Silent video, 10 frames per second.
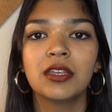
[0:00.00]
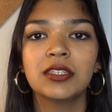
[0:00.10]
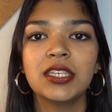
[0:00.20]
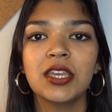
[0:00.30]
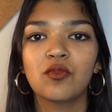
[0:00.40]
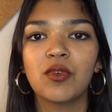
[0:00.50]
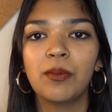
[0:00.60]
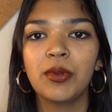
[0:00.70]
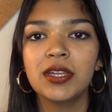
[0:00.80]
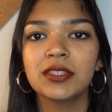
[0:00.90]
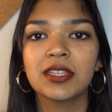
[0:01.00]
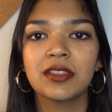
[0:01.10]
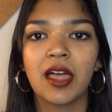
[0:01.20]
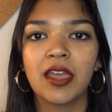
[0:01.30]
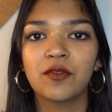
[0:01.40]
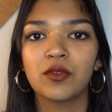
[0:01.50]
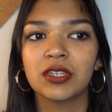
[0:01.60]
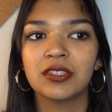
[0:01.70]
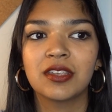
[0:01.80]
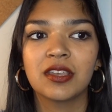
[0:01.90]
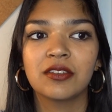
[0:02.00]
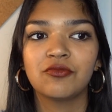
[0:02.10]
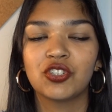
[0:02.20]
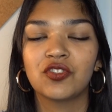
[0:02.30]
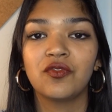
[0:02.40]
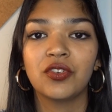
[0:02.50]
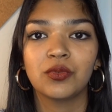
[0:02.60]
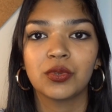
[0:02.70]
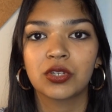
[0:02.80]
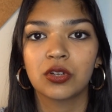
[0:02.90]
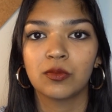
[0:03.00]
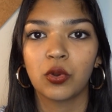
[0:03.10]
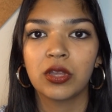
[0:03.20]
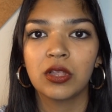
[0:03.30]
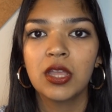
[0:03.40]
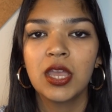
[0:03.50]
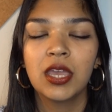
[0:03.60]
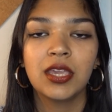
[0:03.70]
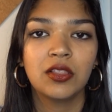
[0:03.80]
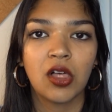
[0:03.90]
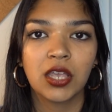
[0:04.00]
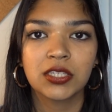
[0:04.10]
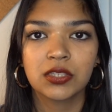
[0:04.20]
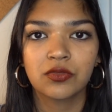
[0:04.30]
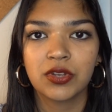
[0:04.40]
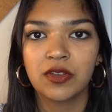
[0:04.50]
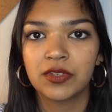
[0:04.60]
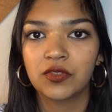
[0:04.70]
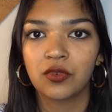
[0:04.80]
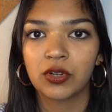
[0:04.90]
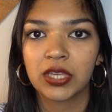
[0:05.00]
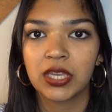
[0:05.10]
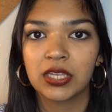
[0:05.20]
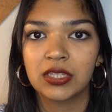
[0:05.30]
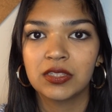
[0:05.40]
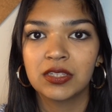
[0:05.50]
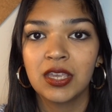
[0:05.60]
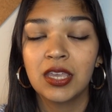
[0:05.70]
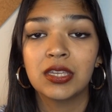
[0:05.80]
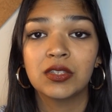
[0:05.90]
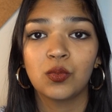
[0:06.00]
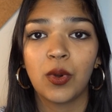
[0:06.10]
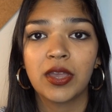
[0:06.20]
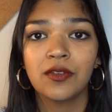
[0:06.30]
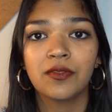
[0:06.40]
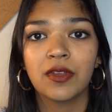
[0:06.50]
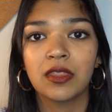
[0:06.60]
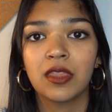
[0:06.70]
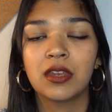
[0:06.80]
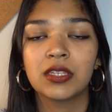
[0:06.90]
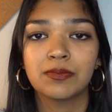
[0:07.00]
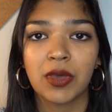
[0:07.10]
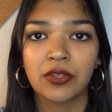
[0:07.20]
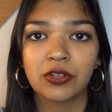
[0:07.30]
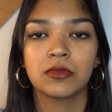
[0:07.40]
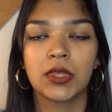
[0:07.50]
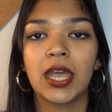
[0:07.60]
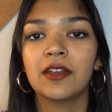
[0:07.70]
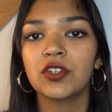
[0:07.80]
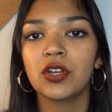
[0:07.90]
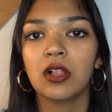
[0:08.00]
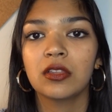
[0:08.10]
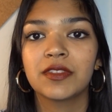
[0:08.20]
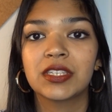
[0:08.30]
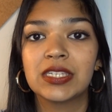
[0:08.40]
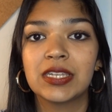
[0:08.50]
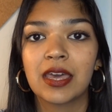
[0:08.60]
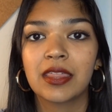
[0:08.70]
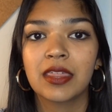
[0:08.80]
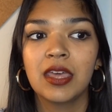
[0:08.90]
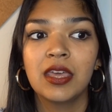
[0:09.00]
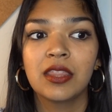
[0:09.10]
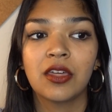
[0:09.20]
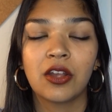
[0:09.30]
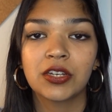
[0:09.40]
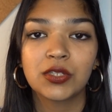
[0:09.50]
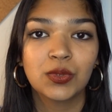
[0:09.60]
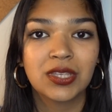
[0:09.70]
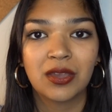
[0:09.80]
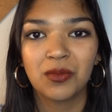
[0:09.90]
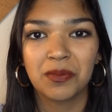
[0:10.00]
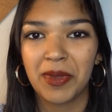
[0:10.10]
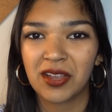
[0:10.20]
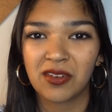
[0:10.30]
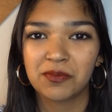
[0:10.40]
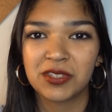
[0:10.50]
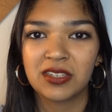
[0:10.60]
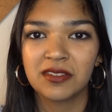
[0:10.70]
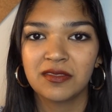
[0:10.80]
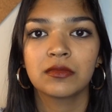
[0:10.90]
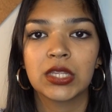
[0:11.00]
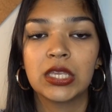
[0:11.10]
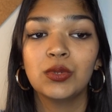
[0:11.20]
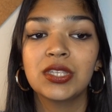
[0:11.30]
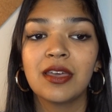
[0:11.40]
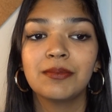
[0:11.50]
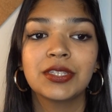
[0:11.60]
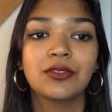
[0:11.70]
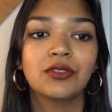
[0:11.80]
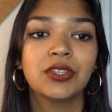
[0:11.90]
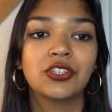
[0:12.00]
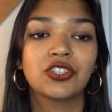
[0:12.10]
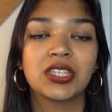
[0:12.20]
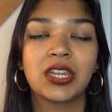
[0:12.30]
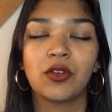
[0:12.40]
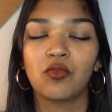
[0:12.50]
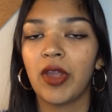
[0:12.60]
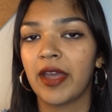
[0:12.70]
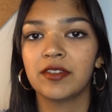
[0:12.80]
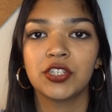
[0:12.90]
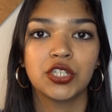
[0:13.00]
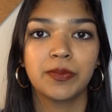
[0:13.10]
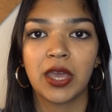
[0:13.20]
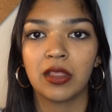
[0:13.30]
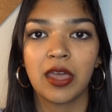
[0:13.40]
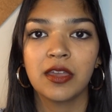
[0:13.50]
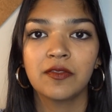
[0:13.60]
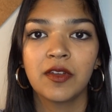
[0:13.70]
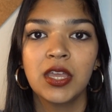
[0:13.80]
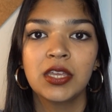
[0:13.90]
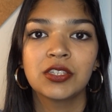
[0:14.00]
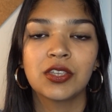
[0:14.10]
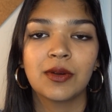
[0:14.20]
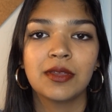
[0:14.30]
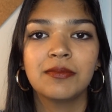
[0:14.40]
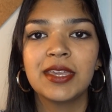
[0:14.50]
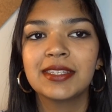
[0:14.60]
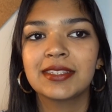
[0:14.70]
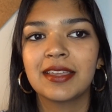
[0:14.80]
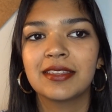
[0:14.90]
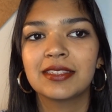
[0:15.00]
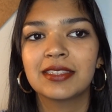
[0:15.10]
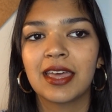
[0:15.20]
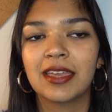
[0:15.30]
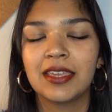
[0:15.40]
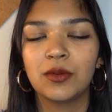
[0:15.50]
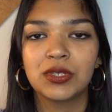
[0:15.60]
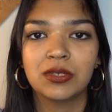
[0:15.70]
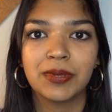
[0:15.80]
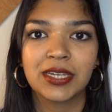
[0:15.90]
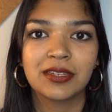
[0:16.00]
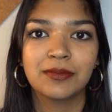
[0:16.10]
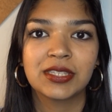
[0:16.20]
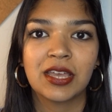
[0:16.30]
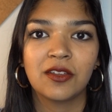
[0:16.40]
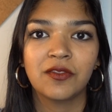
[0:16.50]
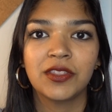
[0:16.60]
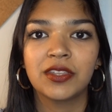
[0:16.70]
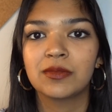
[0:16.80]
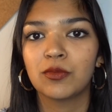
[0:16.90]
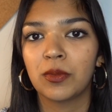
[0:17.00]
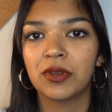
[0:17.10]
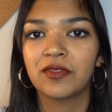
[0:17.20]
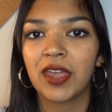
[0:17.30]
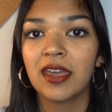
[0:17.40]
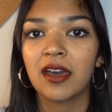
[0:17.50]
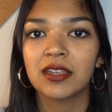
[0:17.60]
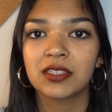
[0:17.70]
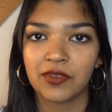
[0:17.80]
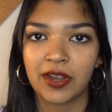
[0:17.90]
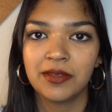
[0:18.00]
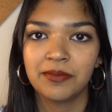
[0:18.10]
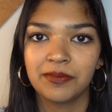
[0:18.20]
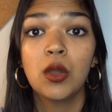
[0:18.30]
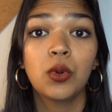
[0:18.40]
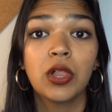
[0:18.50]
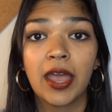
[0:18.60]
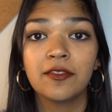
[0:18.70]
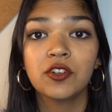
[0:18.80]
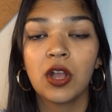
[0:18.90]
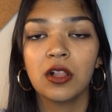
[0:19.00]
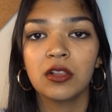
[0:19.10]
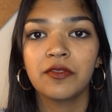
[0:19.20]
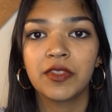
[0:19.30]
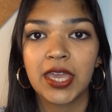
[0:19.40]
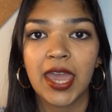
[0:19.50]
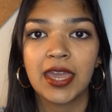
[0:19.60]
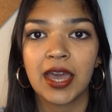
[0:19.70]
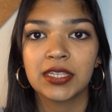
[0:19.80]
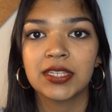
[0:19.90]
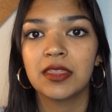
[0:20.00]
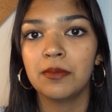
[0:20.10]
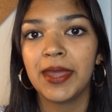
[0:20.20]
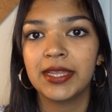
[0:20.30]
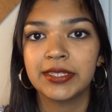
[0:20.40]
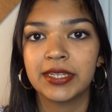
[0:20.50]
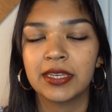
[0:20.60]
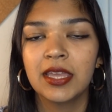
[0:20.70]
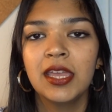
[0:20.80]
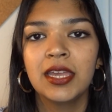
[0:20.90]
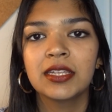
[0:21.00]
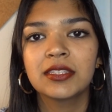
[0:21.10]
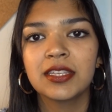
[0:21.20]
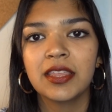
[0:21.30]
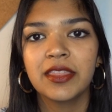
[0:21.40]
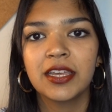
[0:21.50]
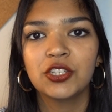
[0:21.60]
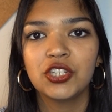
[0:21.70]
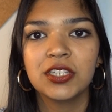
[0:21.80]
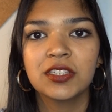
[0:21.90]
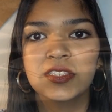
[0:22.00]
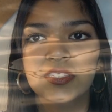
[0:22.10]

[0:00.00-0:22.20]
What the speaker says: See, Rembrandt's life was just filled with turmoil. He lost 3 of his 4 kids, his wife, and then his mother. After all of this death, the artist was hit with bankruptcy. He was absolutely just getting ravaged by life. So it makes sense that he would depict himself in this moment of chaos, right? Well, after all of the chaos in the painting, it said that Jesus